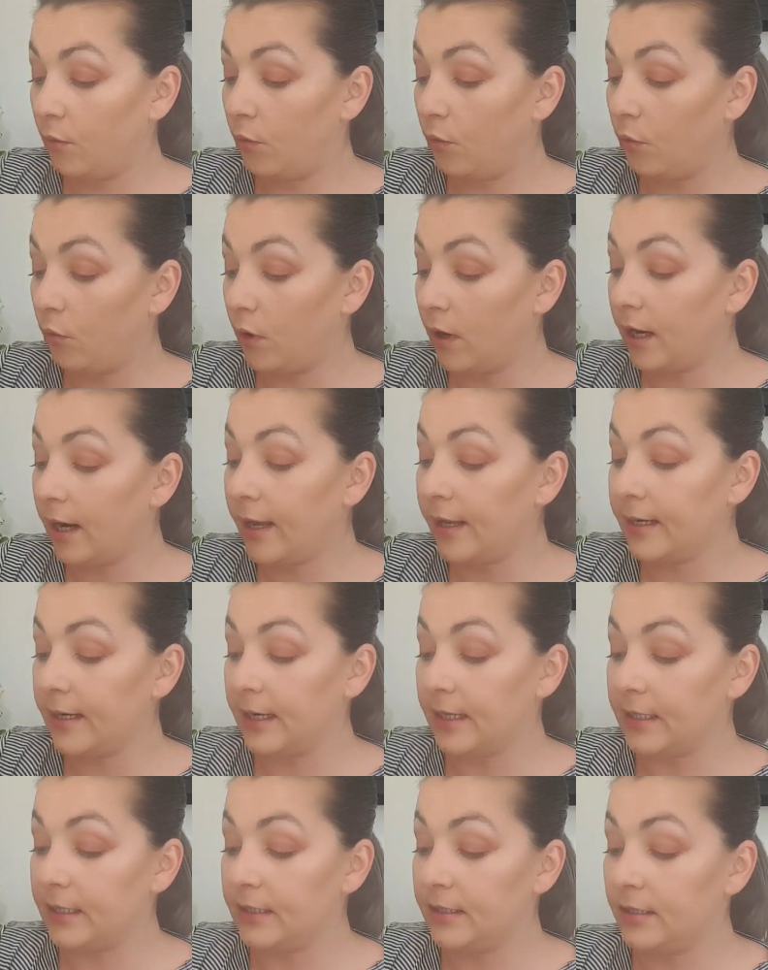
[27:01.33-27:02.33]
what I
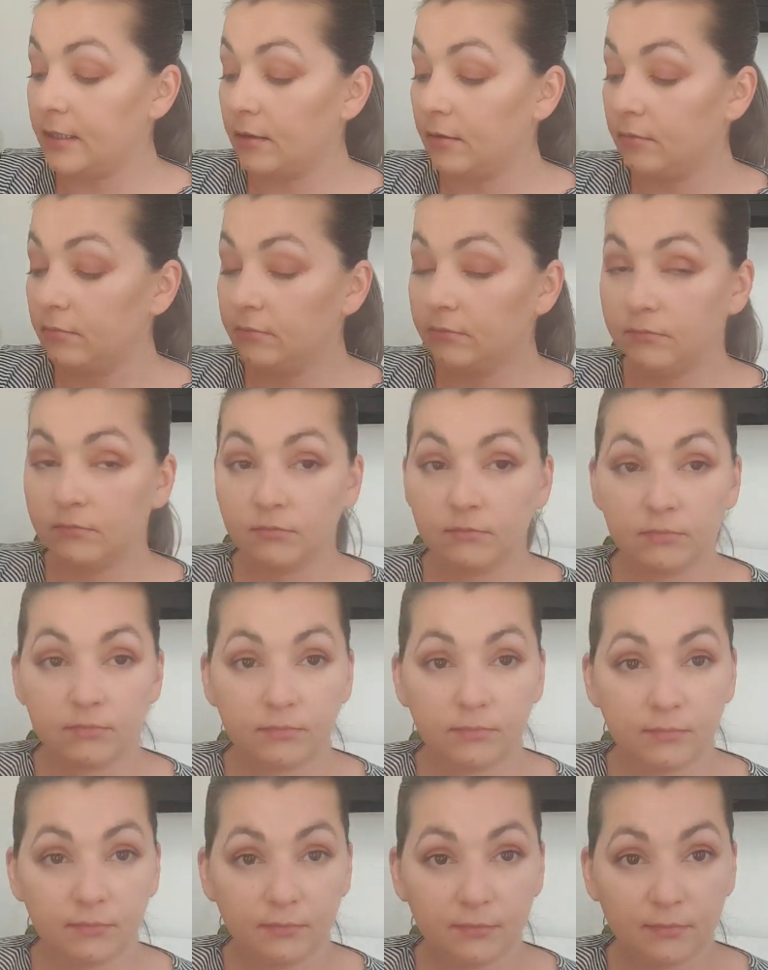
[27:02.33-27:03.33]
need
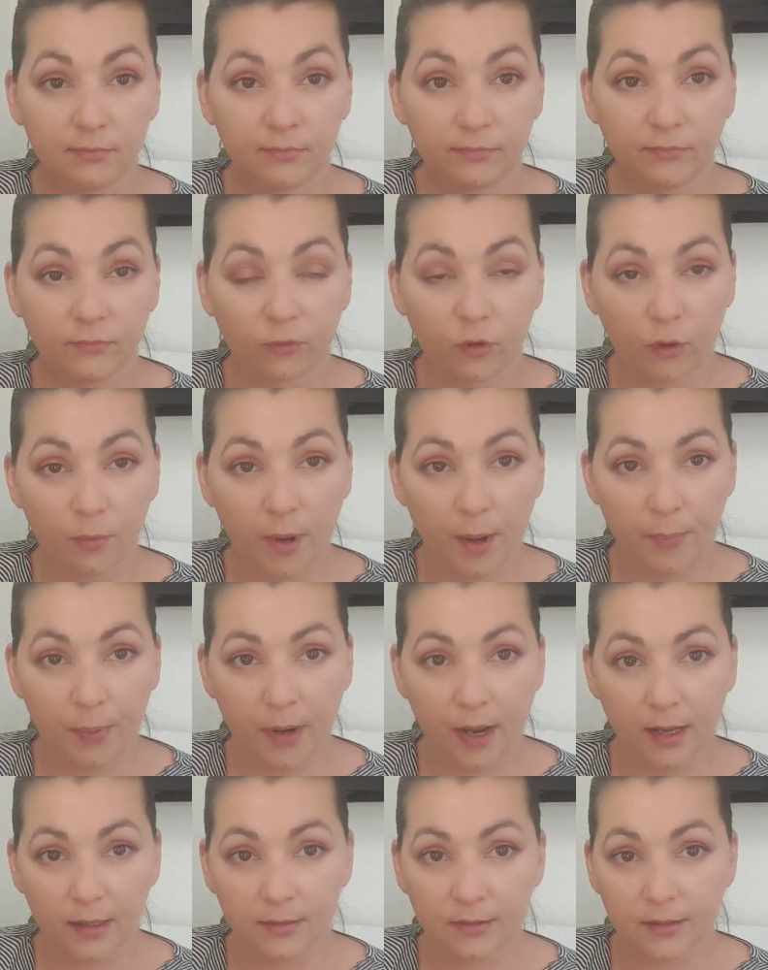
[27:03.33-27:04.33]
for my
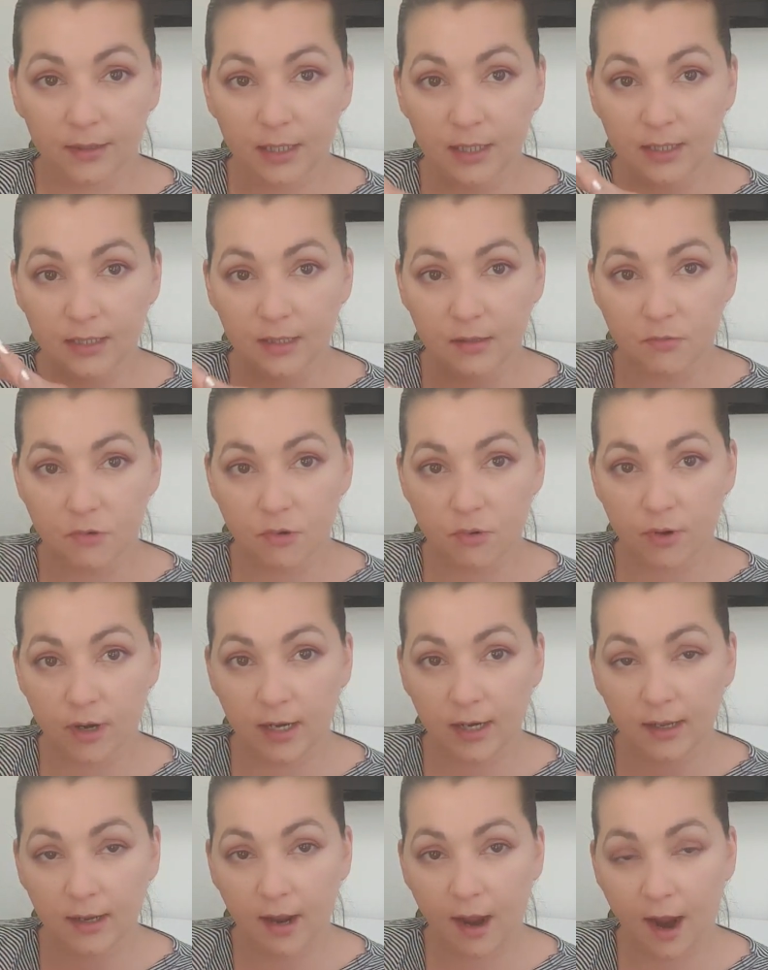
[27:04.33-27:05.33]
plants, it's a
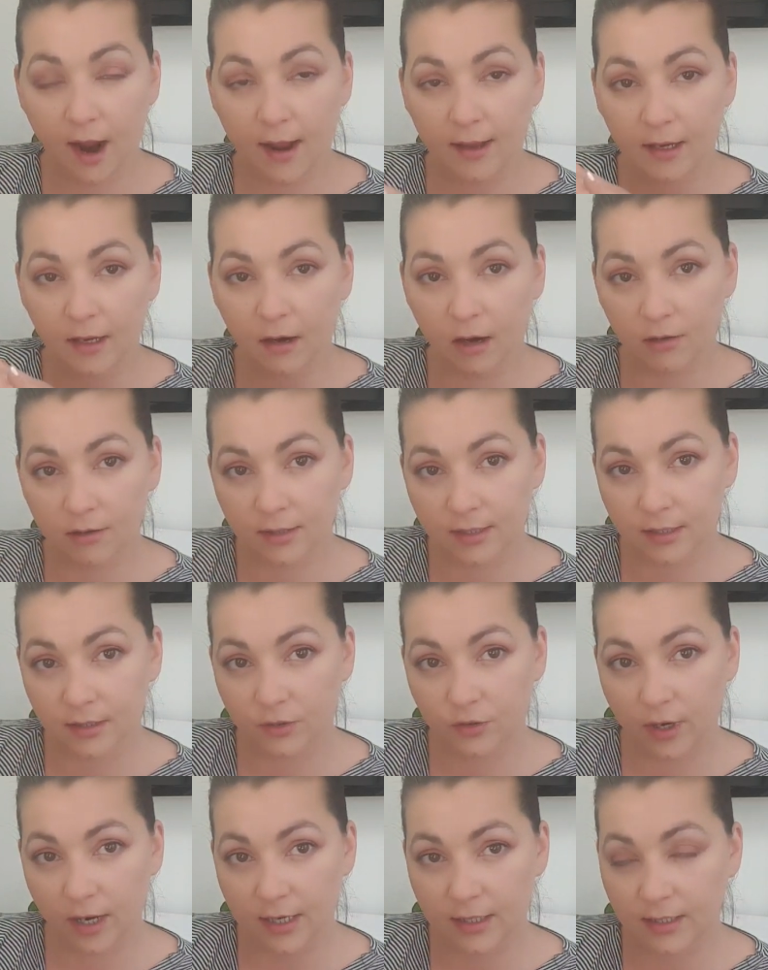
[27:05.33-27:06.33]
really high
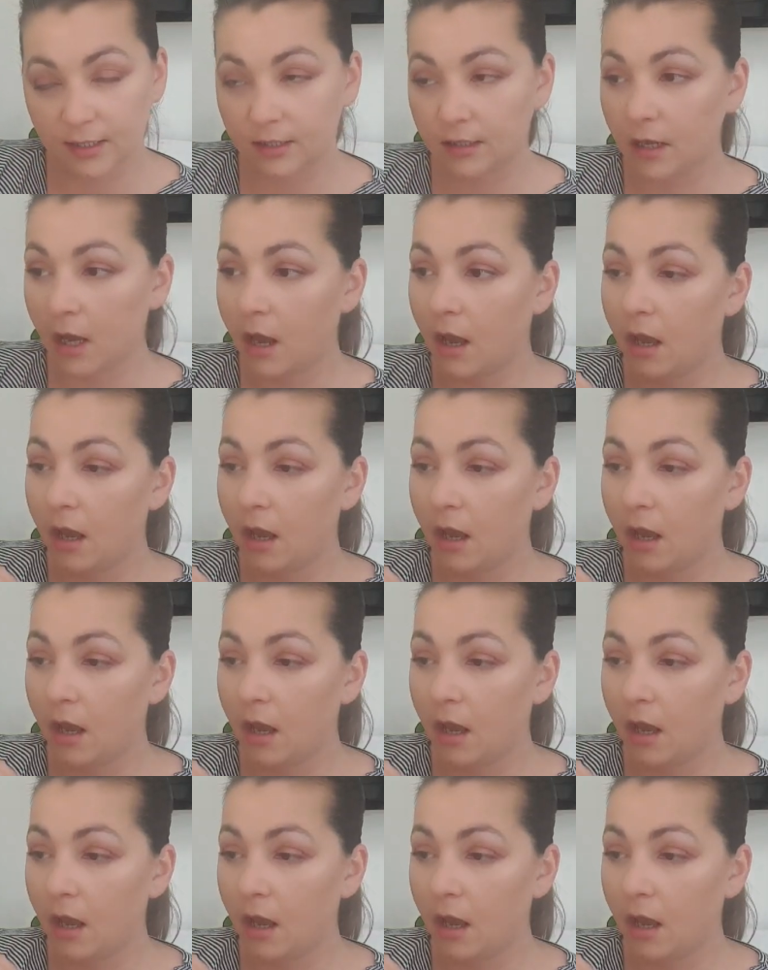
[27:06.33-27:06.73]
concentrated.